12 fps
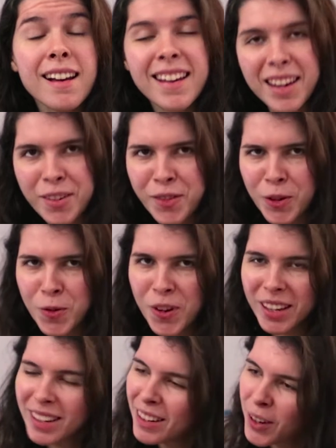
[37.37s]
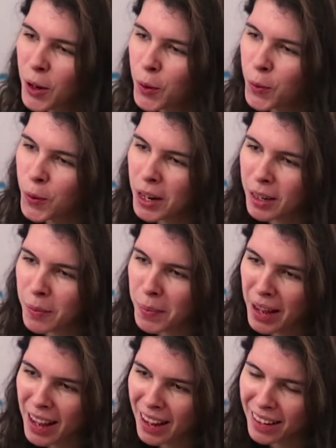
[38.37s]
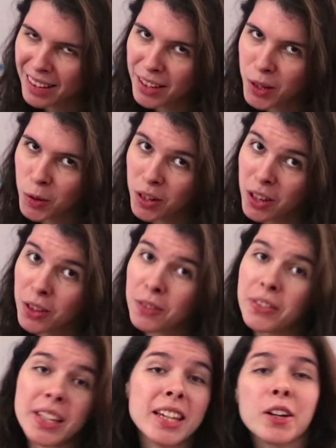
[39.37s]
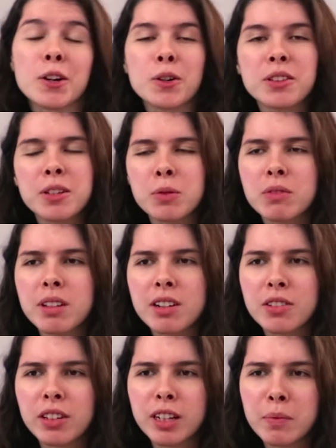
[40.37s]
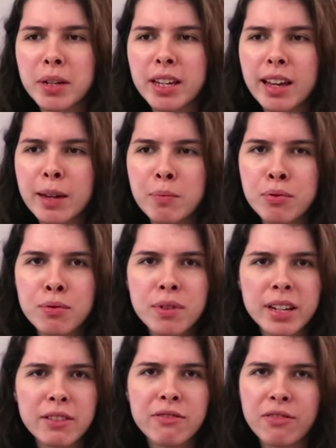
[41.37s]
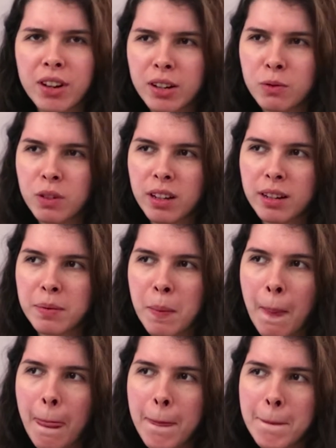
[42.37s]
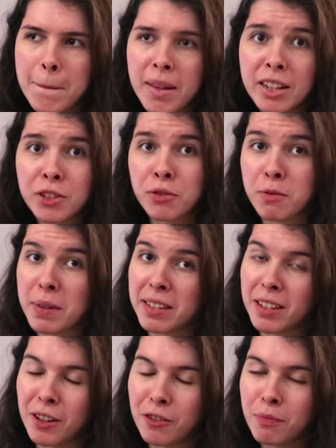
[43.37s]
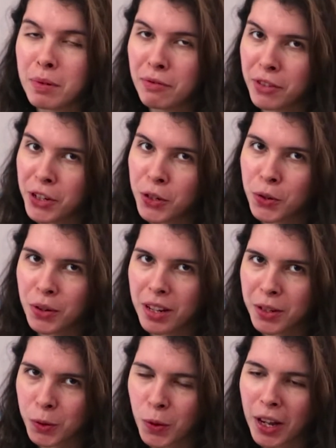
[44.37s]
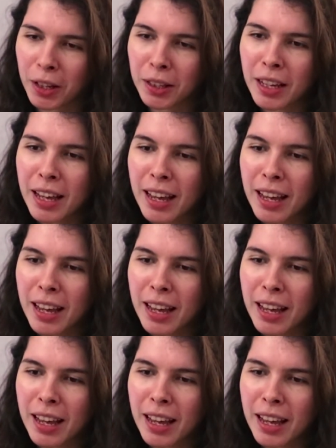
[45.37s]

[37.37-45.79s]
Hey everyone, welcome back to another video. This one's actually going to be a pretty fun one, not just for myself, but for you as well.